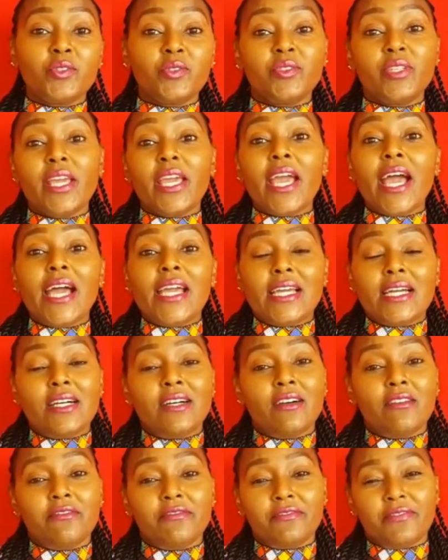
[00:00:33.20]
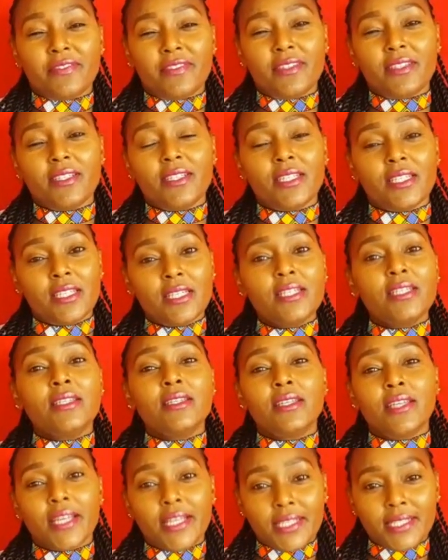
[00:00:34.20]
today I have
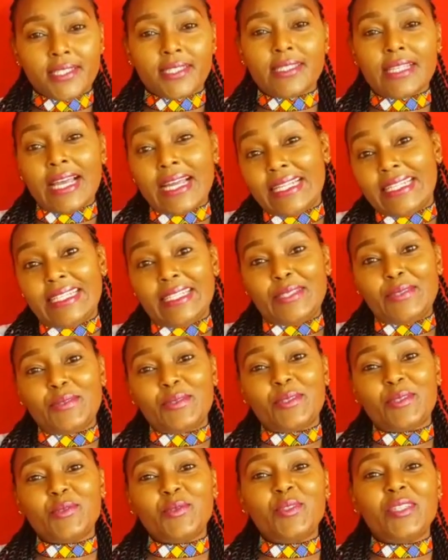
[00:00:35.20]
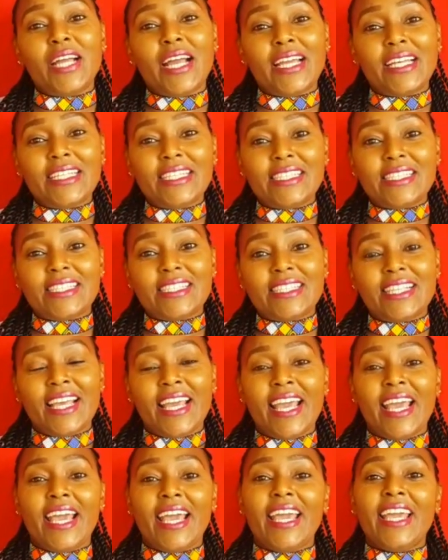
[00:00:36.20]
sad news you guys
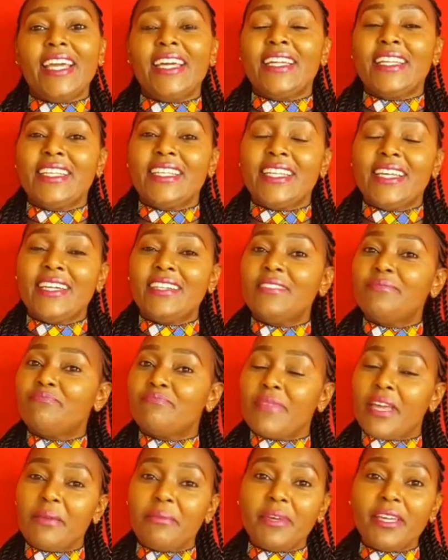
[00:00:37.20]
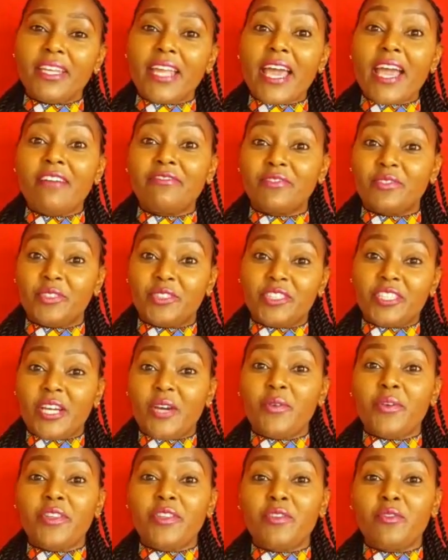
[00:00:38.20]
and um, I mean I have to
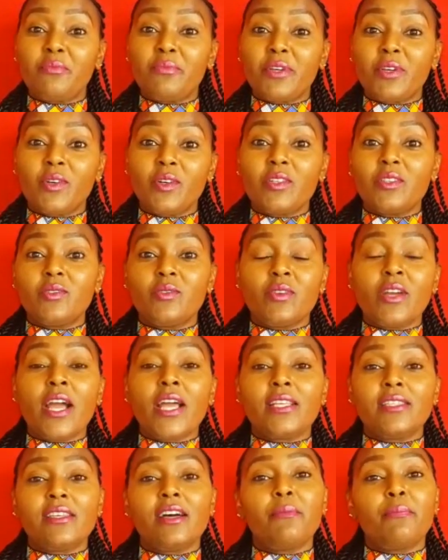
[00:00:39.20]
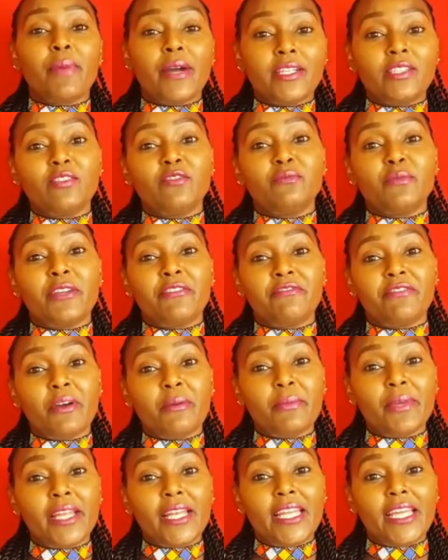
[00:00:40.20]
share with you because you guys are part of my
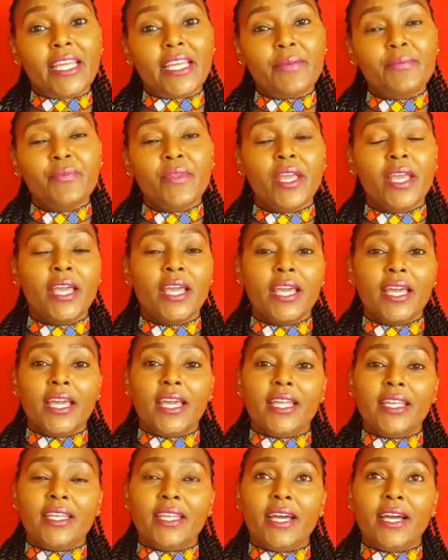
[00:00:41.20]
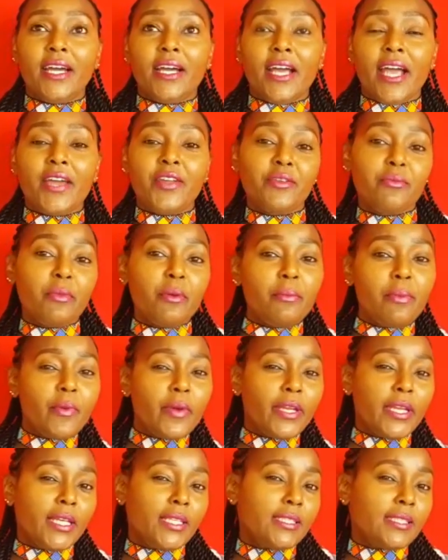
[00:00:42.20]
family and uh, I remember
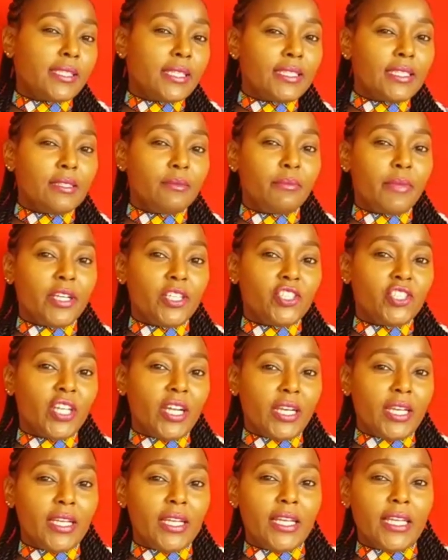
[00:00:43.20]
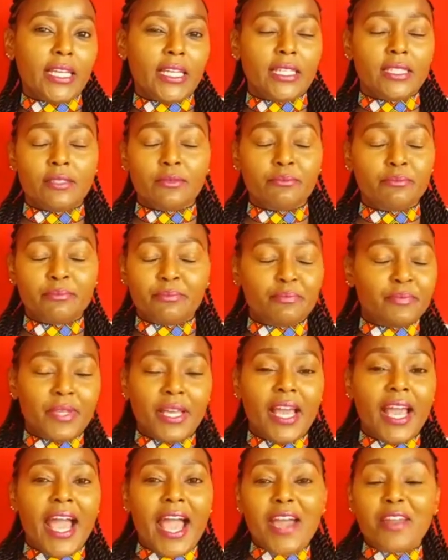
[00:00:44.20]
when I started my channel mm,
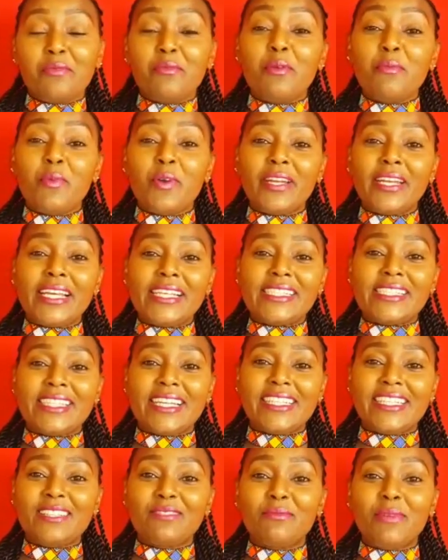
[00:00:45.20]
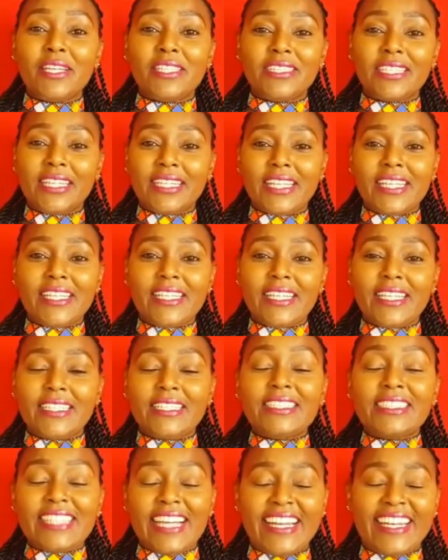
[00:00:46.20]
I remember when I started my channel
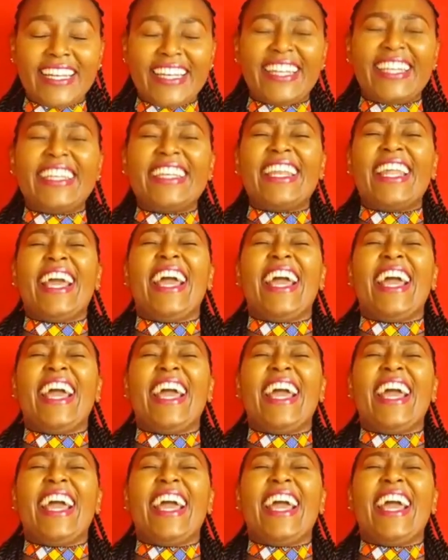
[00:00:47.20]
channel